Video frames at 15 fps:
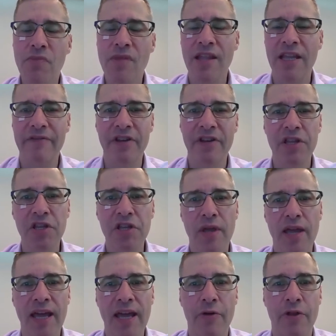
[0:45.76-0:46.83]
Even in the
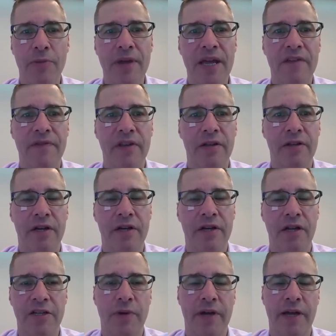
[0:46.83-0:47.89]
UK, where the Bank of England
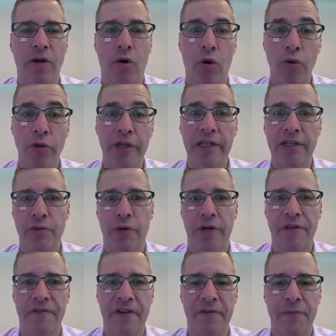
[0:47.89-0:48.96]
hiked by only
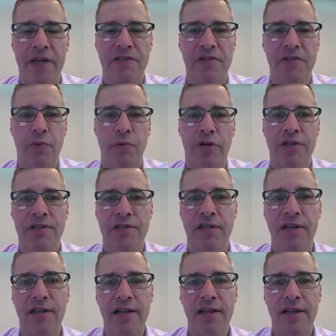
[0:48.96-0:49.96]
25 basis points,